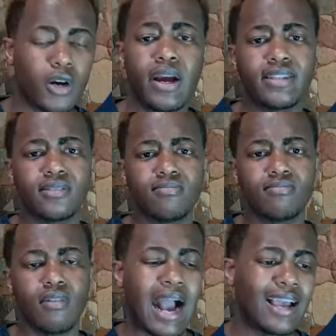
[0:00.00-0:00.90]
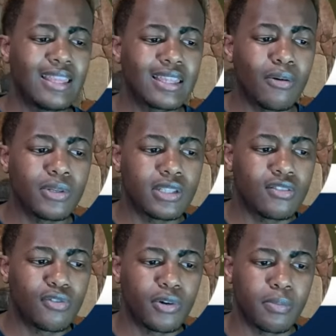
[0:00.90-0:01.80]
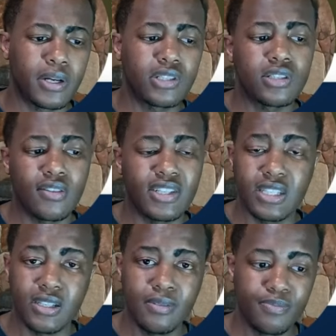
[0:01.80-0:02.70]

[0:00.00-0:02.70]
right, I think that was it for the Budget Saver tier.